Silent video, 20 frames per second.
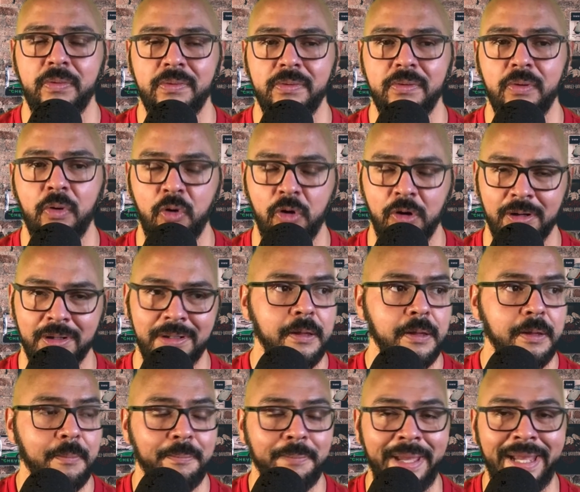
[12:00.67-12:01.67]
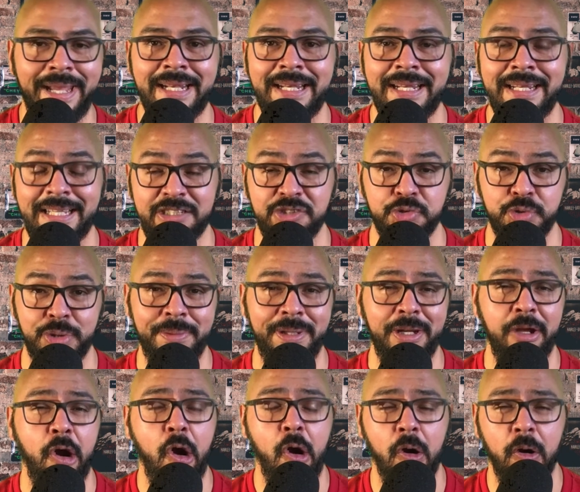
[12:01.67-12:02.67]
or making it extremely
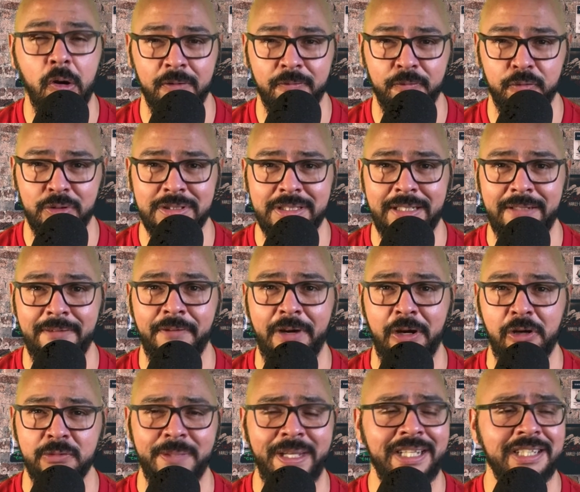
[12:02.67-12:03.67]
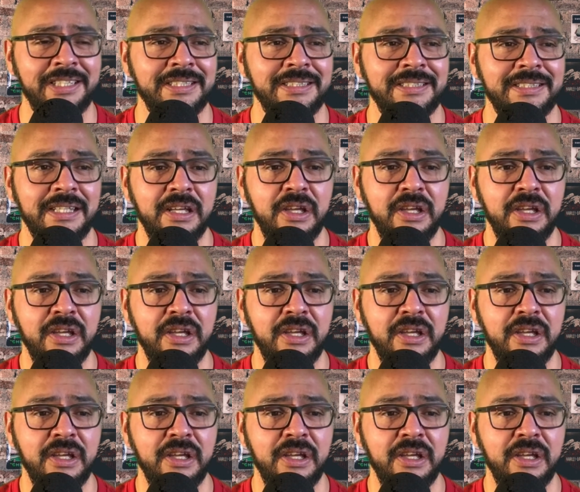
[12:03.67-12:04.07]
hard for us to get firearms, making us